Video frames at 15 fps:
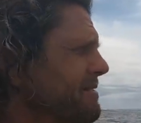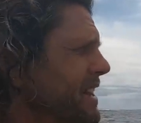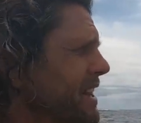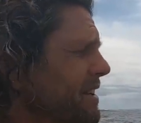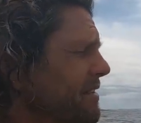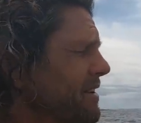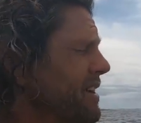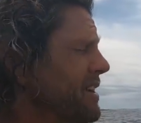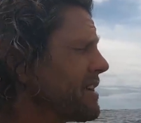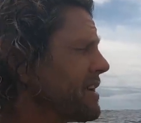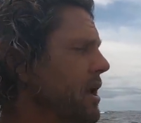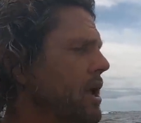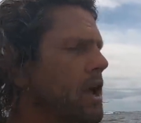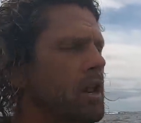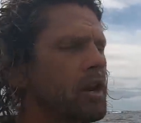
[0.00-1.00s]
But anyway,
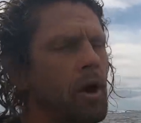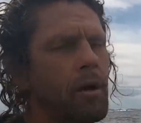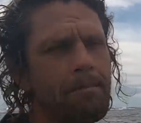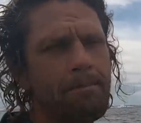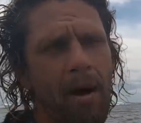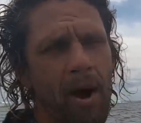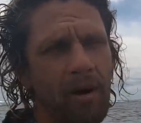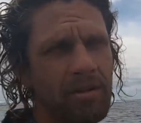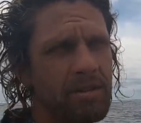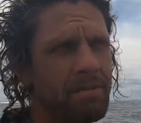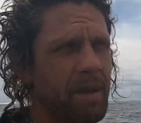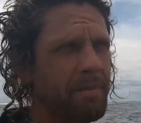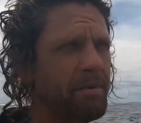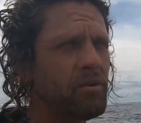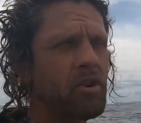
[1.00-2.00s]
not most
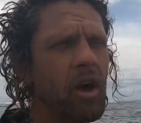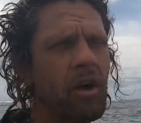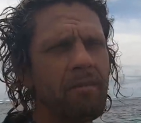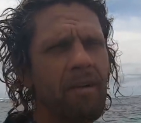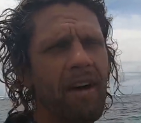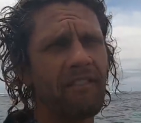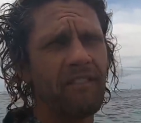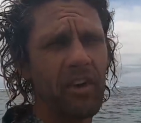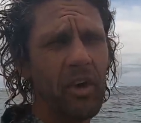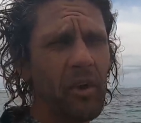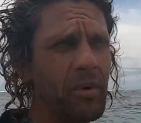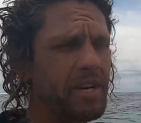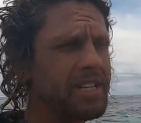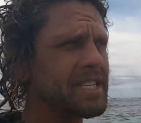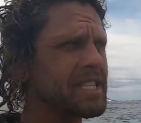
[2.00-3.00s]
people, not my
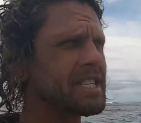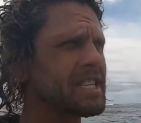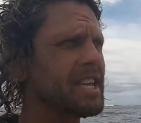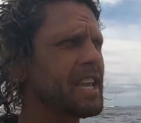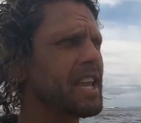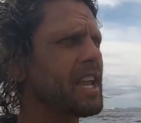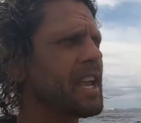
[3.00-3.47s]
viewers.